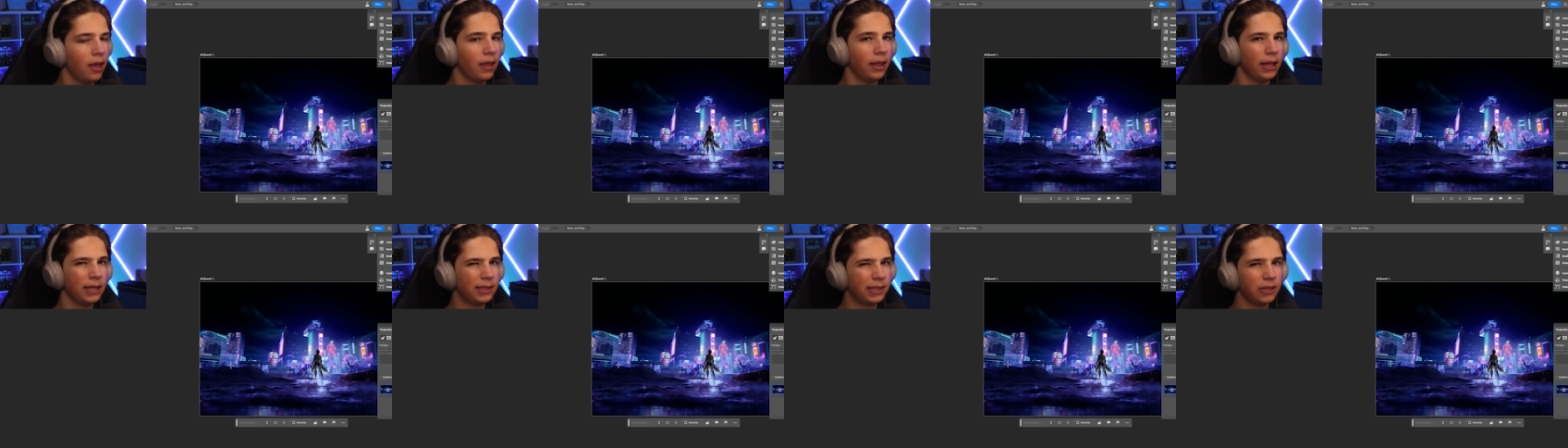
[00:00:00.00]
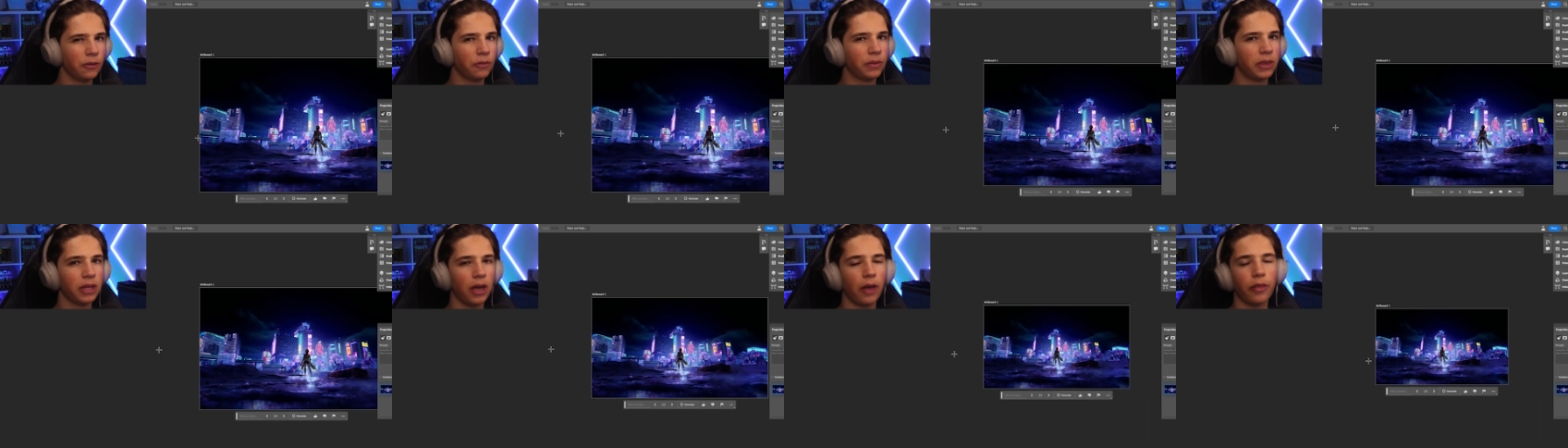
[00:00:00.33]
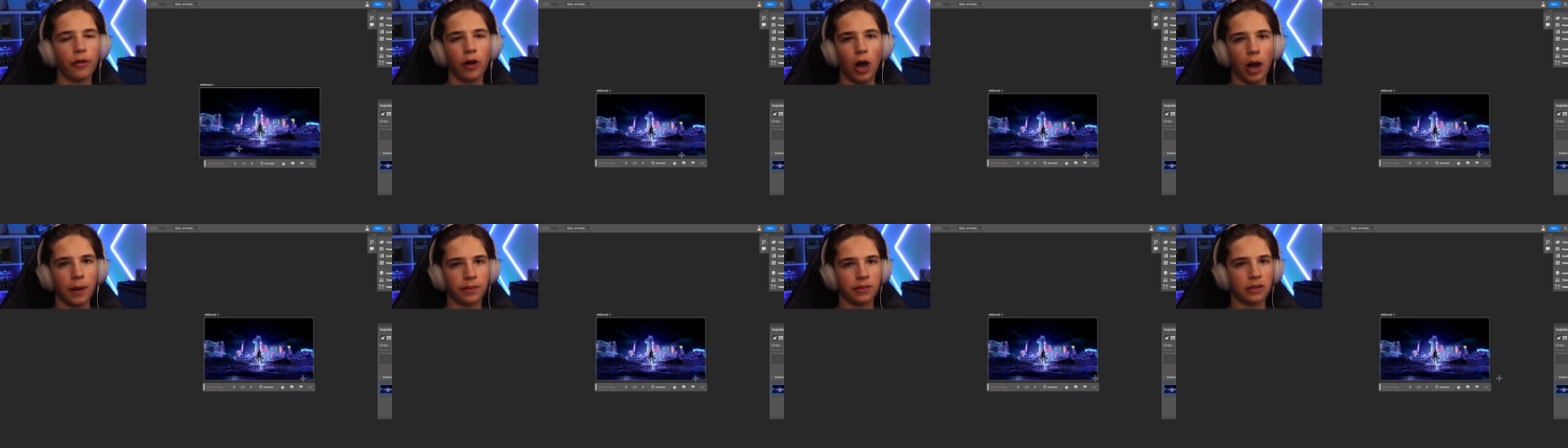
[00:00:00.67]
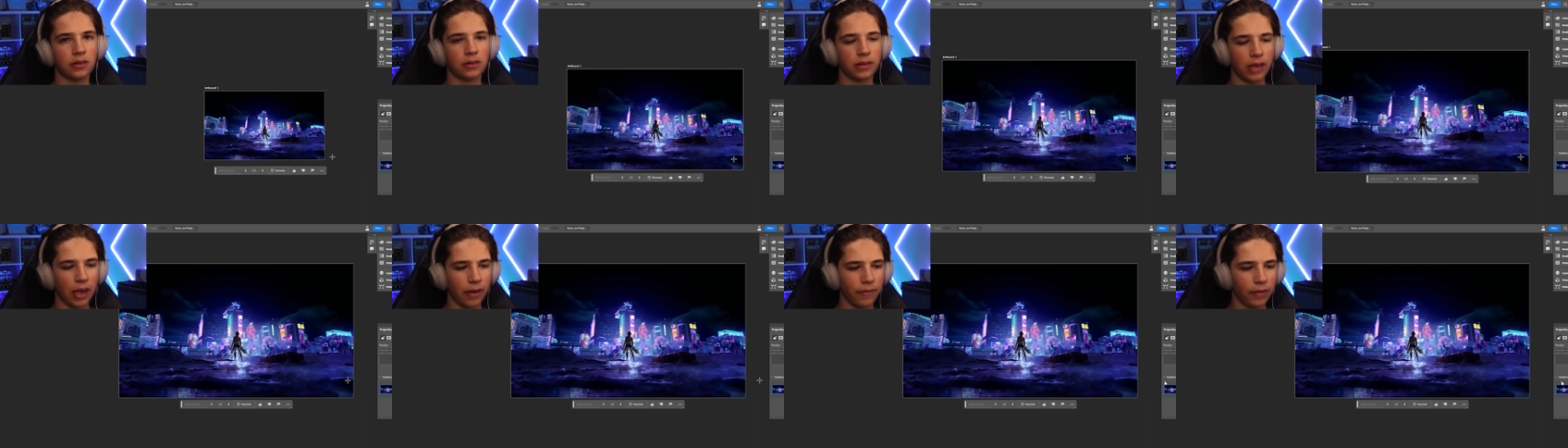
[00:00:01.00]
Let's see what the other
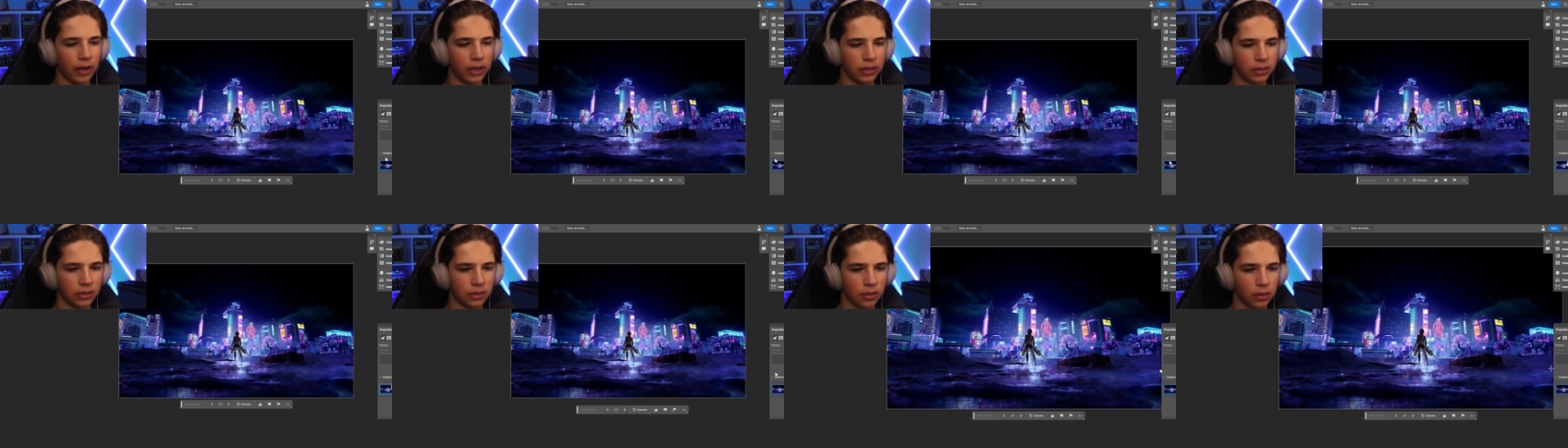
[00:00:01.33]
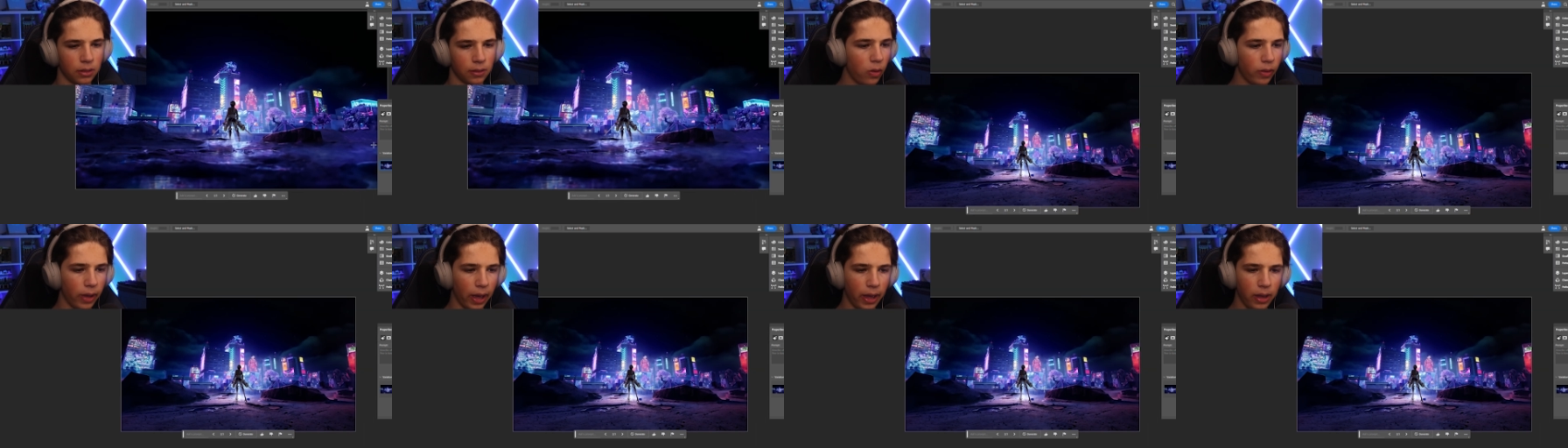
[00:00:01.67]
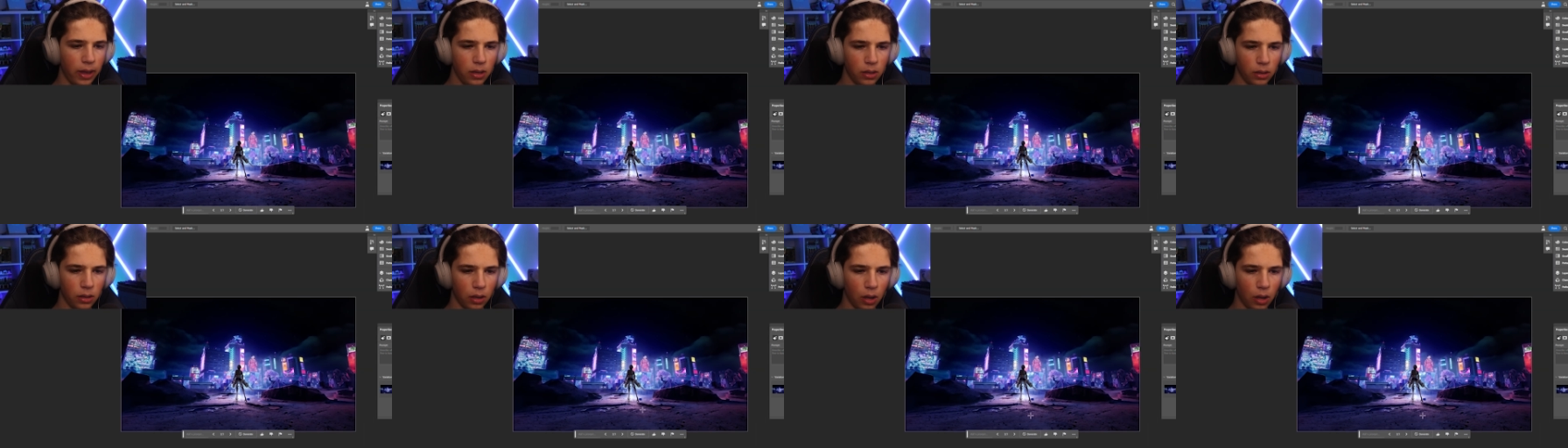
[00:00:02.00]
options gave us. Okay.